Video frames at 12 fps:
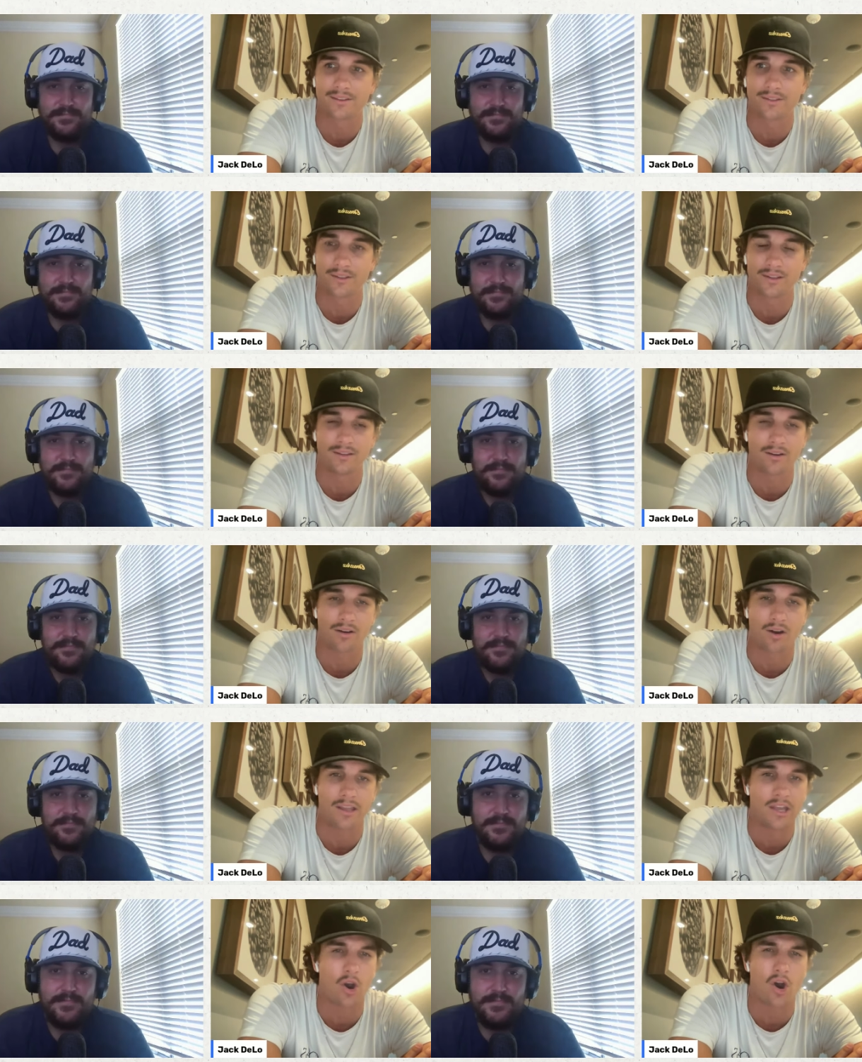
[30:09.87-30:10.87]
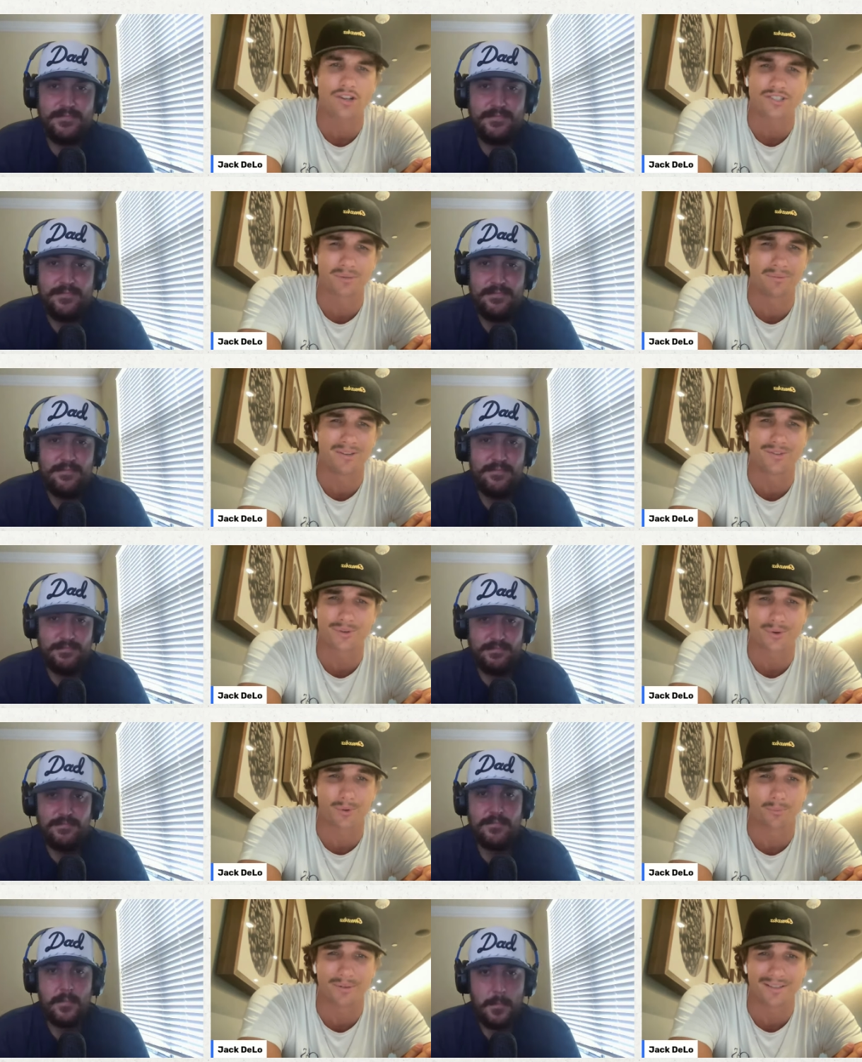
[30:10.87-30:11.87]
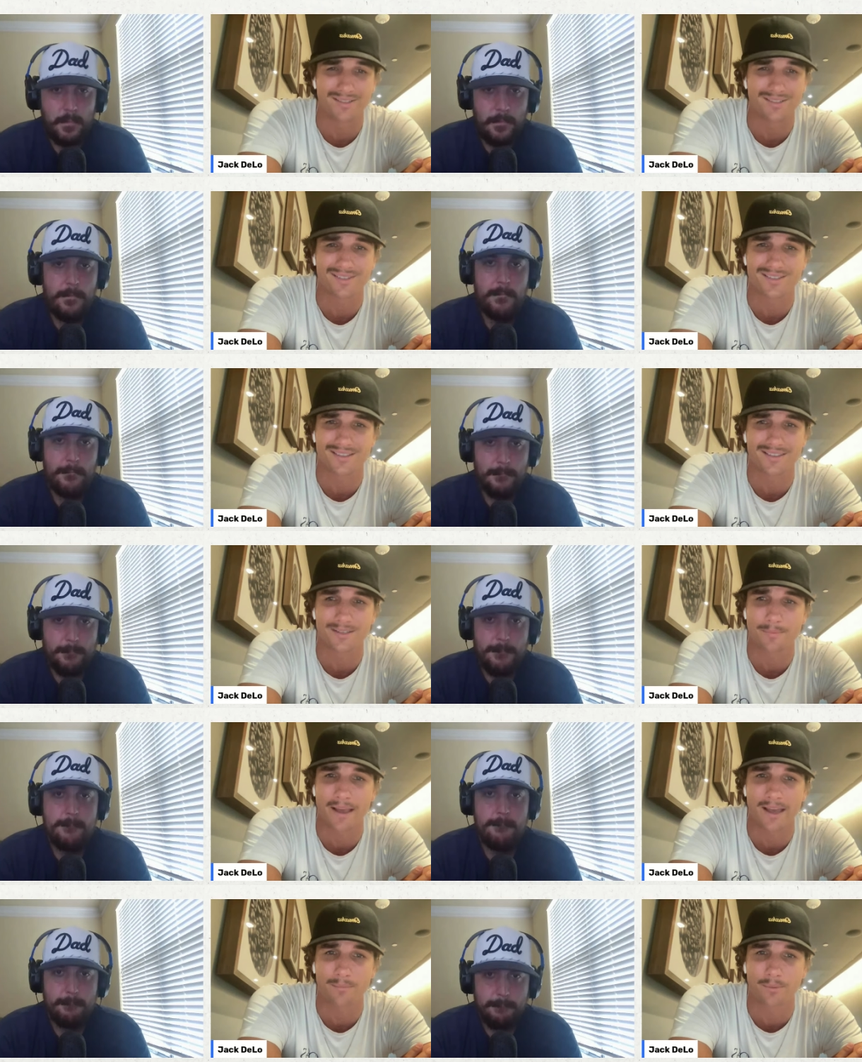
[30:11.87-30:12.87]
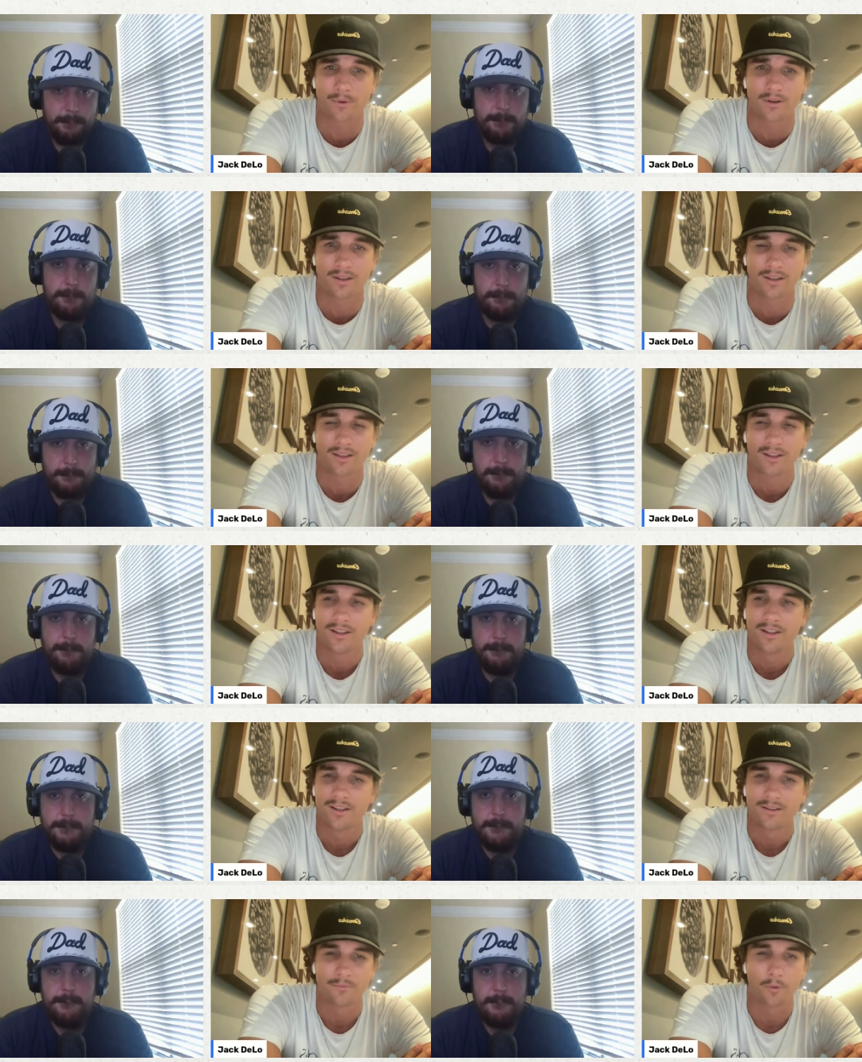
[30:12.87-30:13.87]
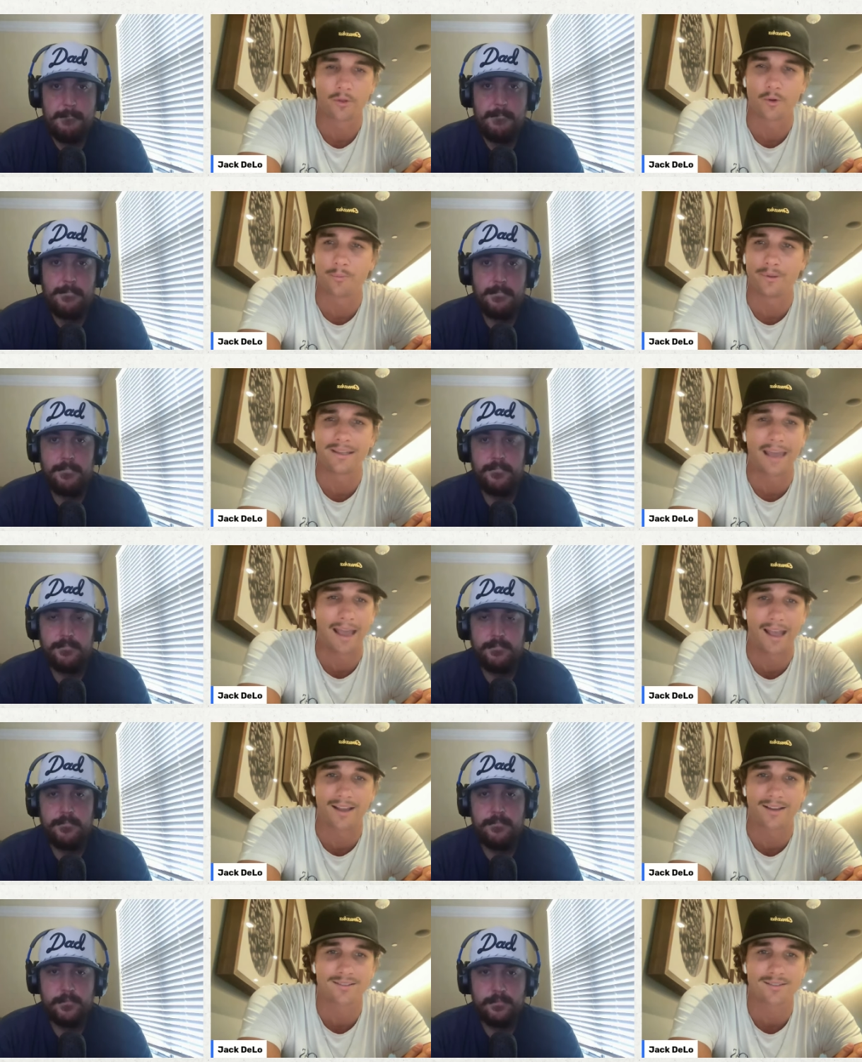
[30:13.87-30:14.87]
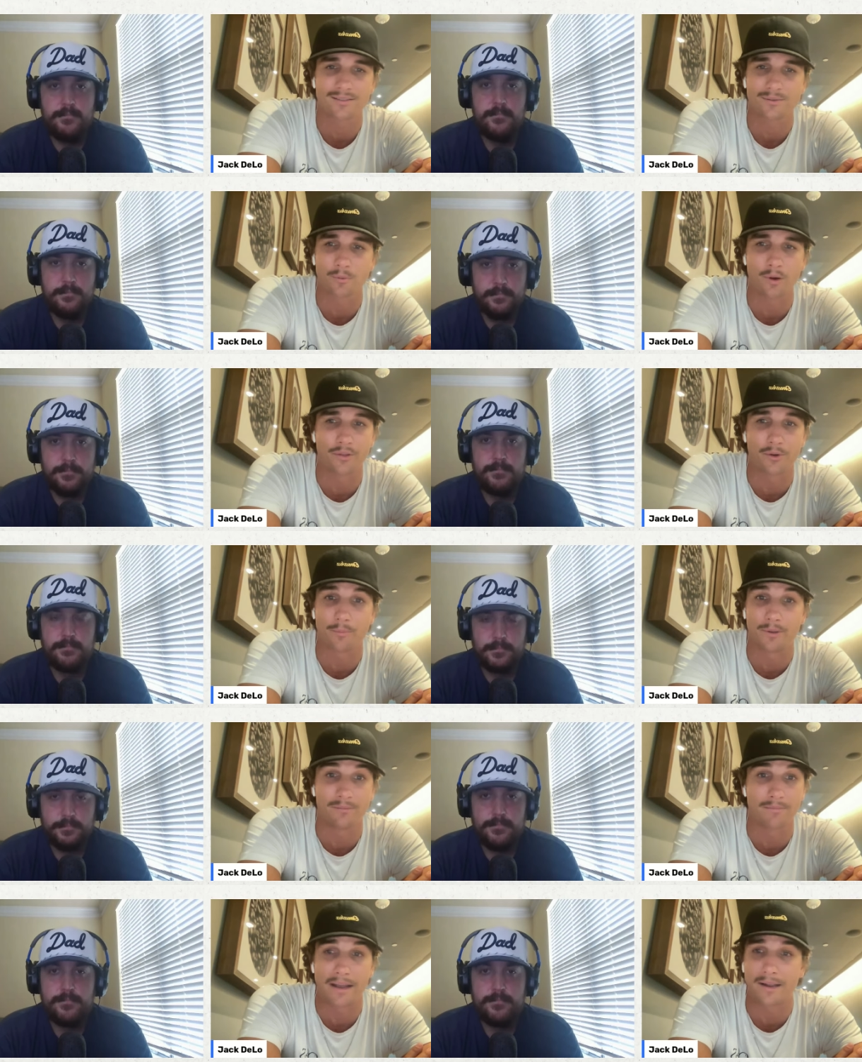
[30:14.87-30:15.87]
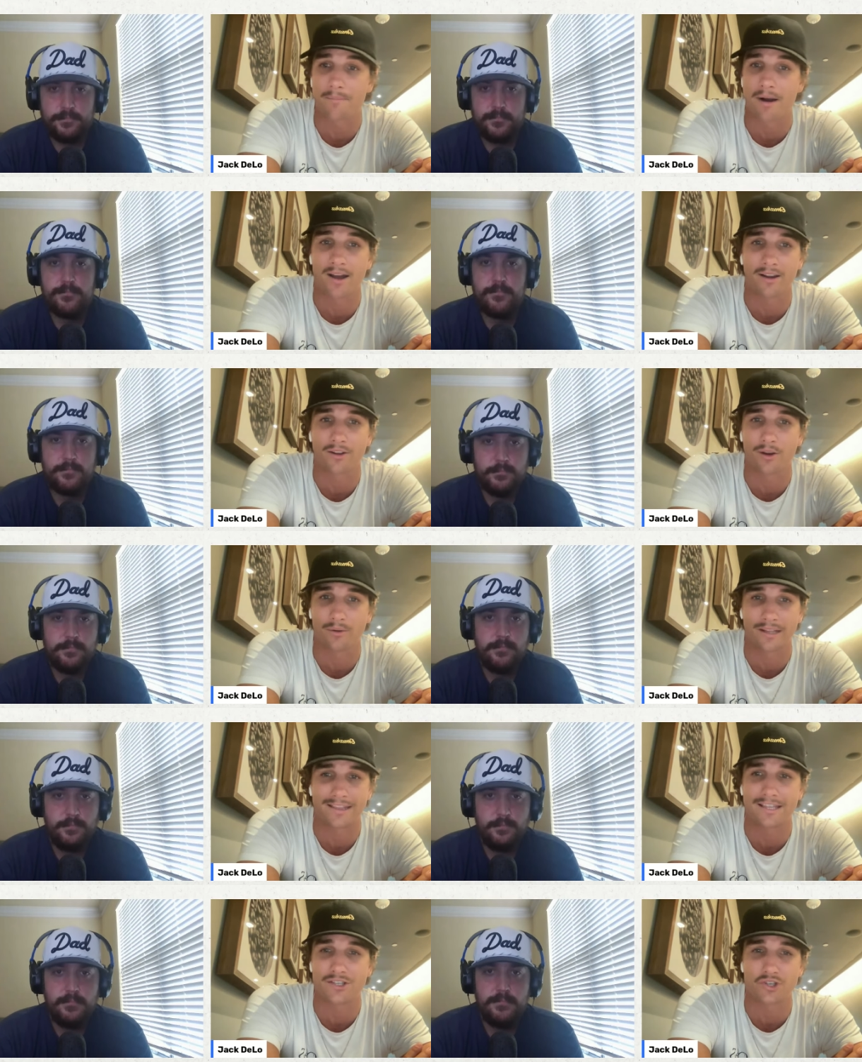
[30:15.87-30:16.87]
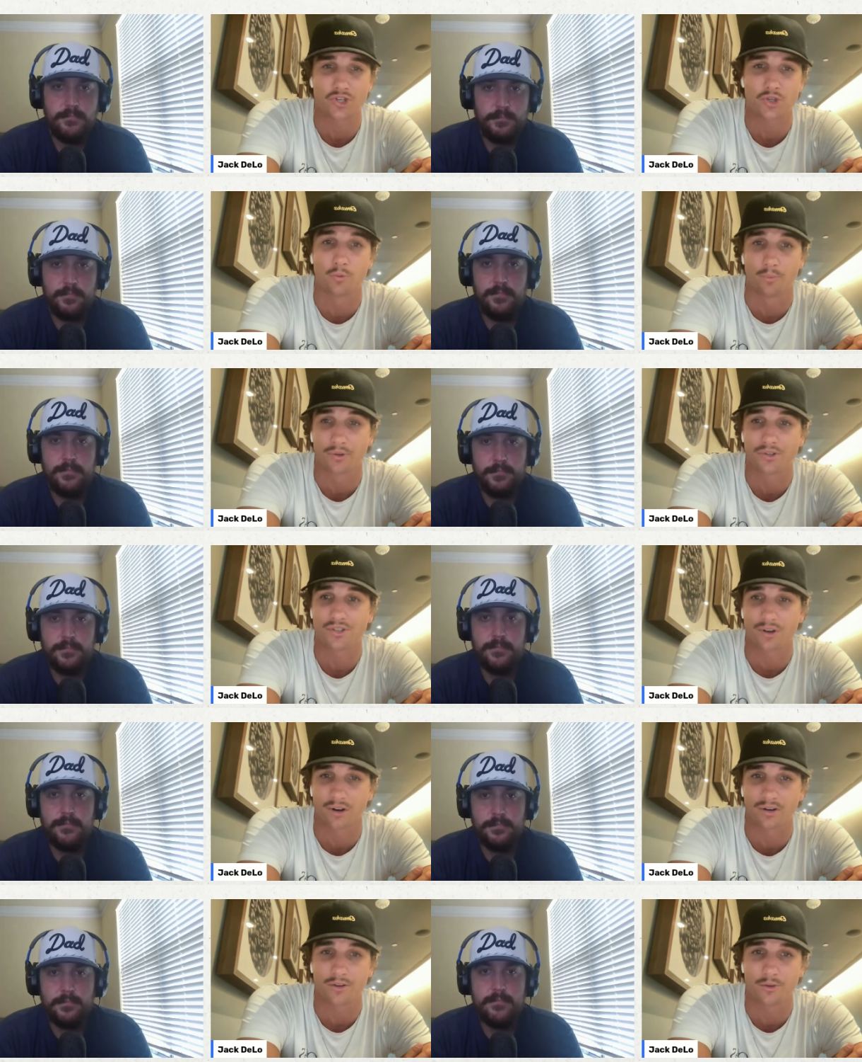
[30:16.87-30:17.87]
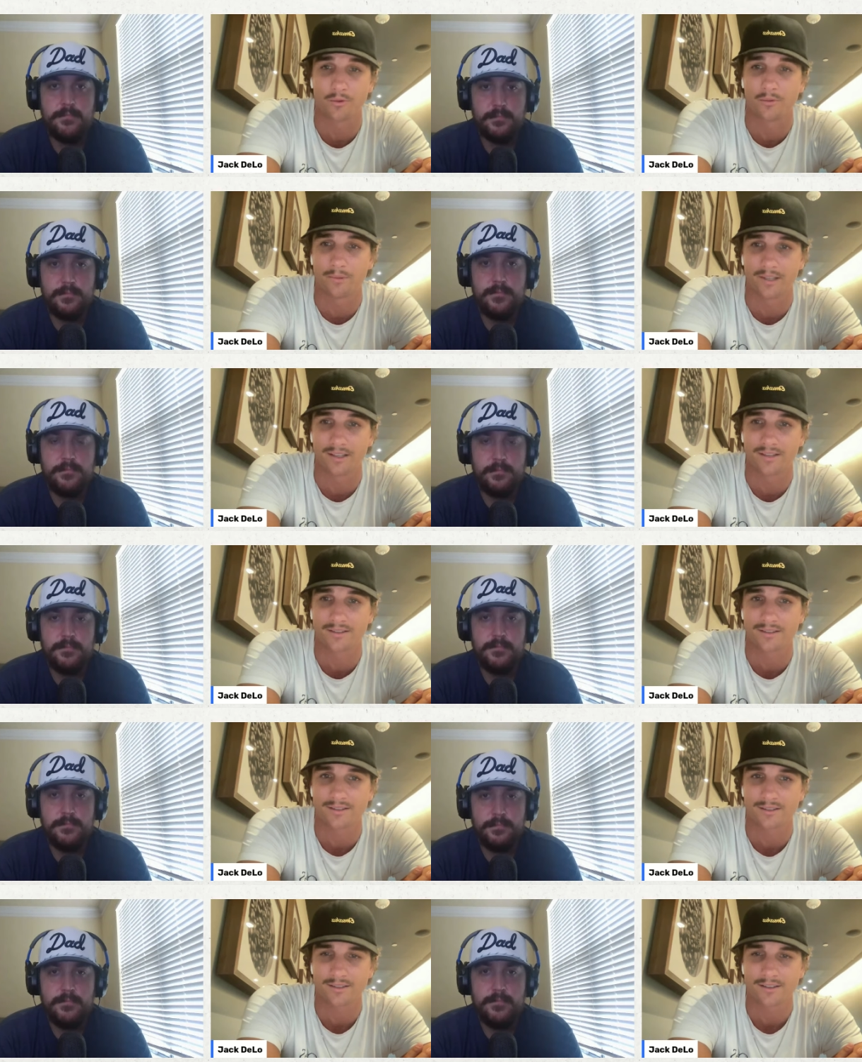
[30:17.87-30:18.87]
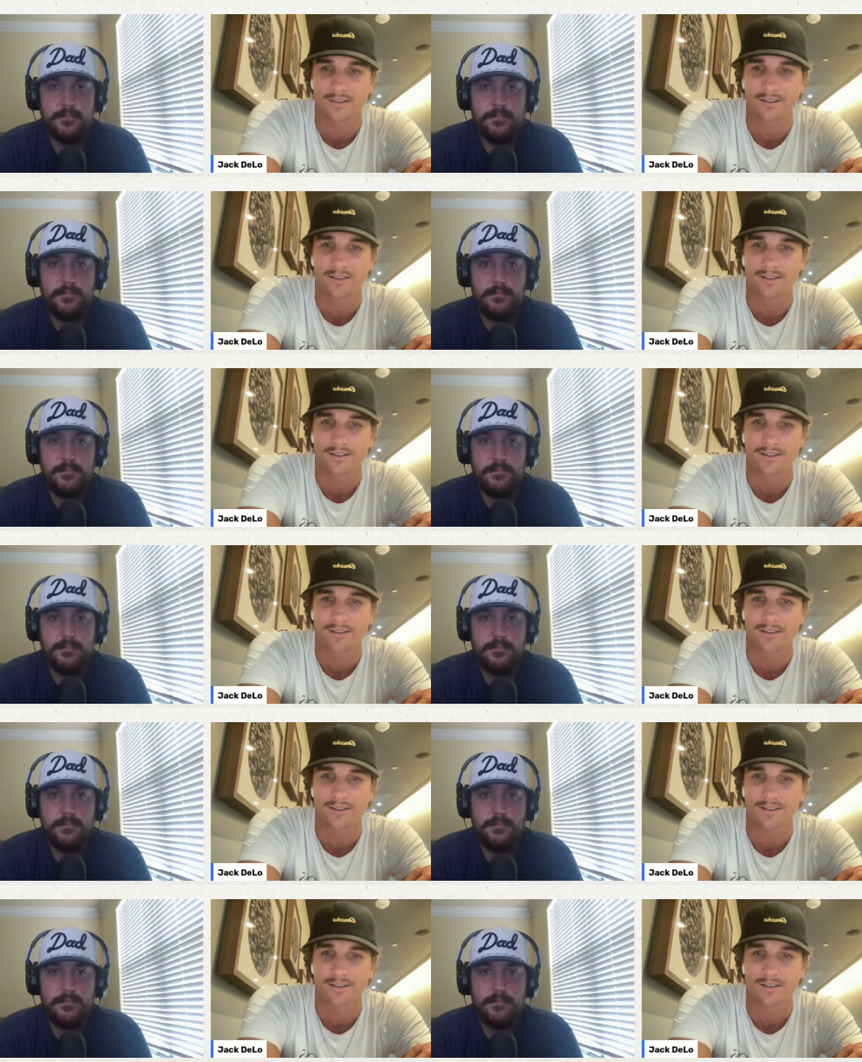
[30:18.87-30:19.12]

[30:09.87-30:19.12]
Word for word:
Speaker 1: the, the awesome integral pieces in this bad boy, whether it be Cags, whether it be Mike Monaco, like these superstar human beings